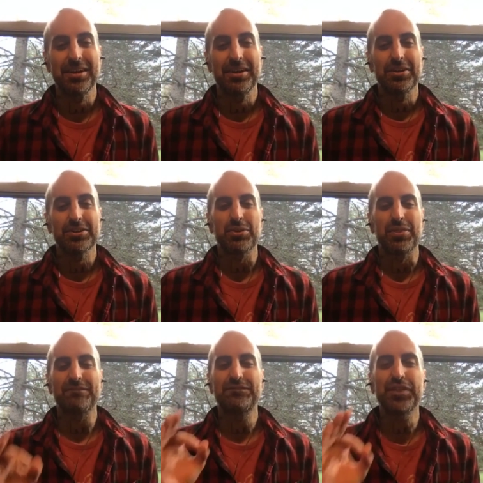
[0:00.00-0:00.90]
So the
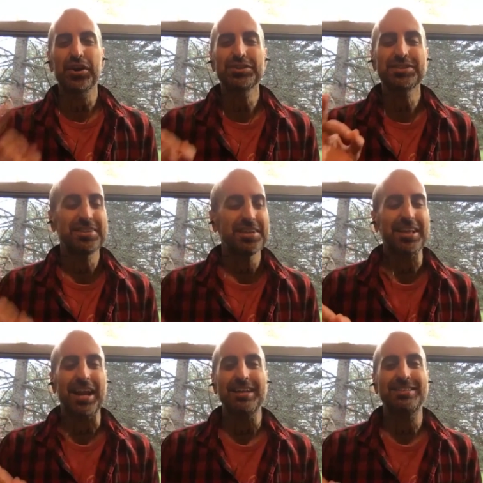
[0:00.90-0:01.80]
first thing that
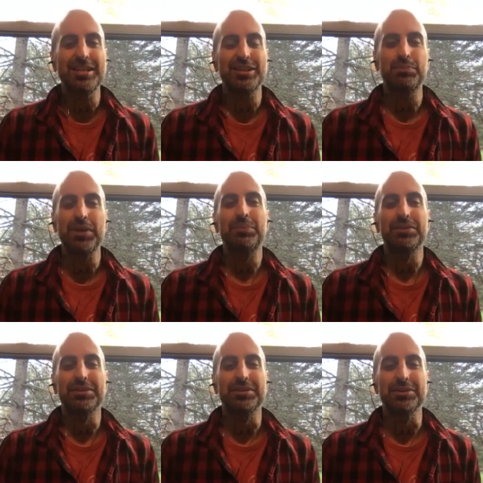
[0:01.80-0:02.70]
I teach people to
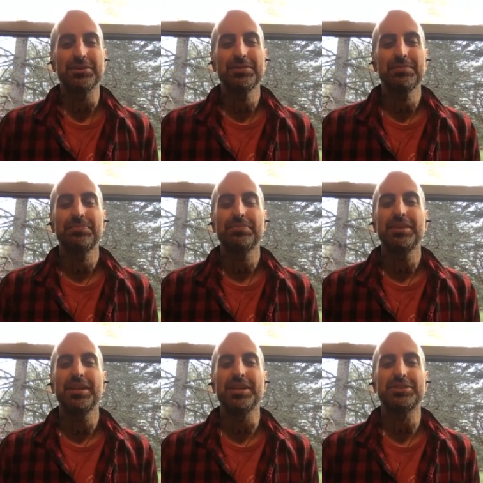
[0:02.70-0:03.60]
do
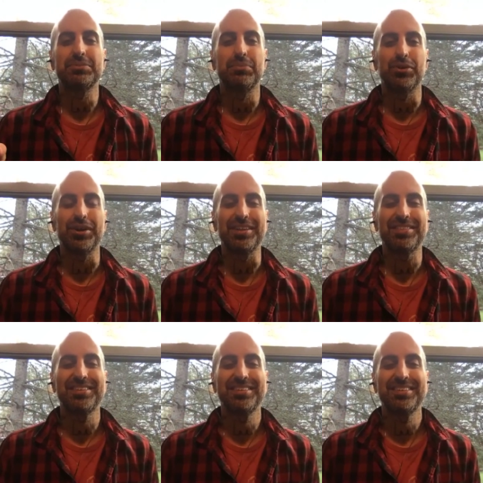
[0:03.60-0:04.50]
is to breathe.
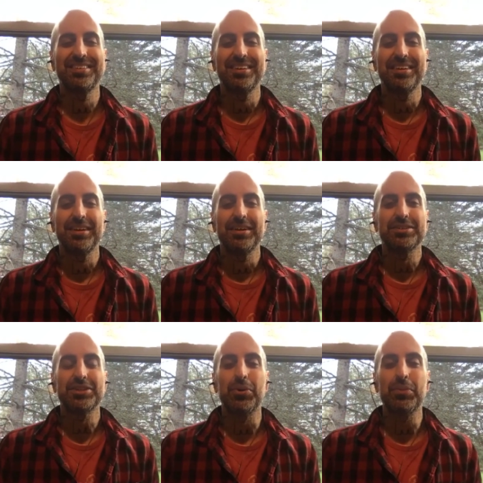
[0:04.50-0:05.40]

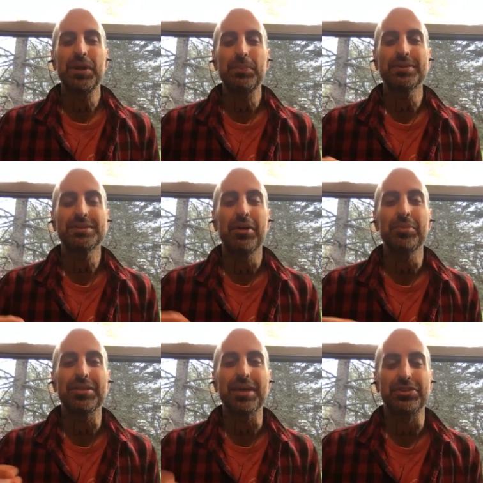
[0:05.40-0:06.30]
So when people tell me
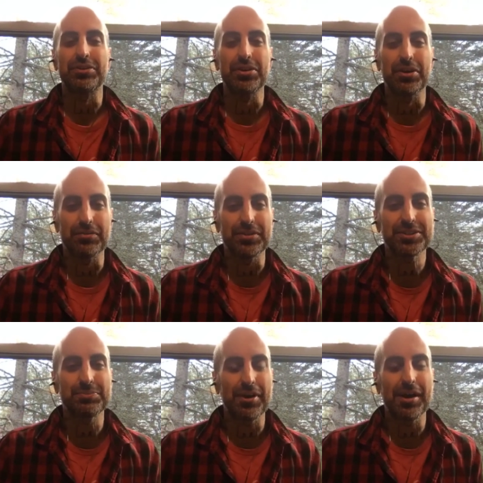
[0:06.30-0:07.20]
that they're nervous,
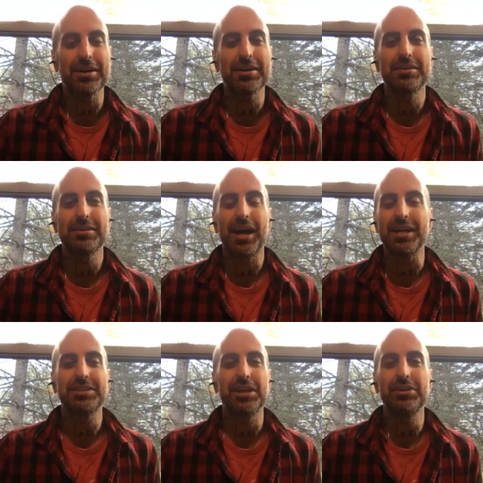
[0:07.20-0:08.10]
Mireya, I
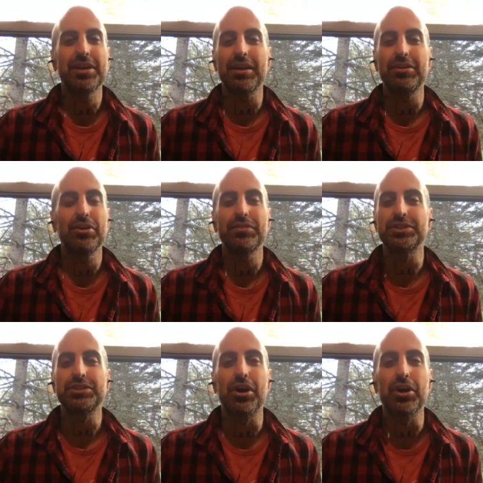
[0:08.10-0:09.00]
say, you're not nervous,
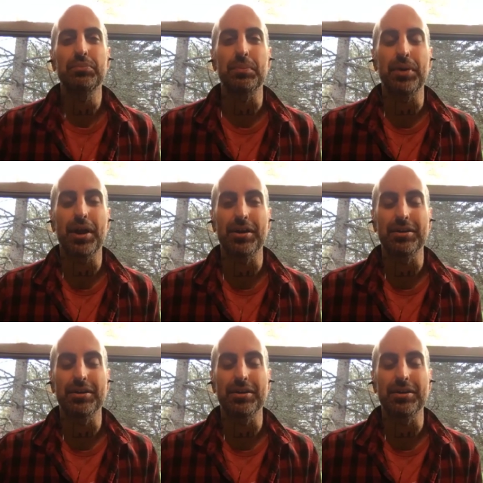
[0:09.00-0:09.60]
you're unprepared.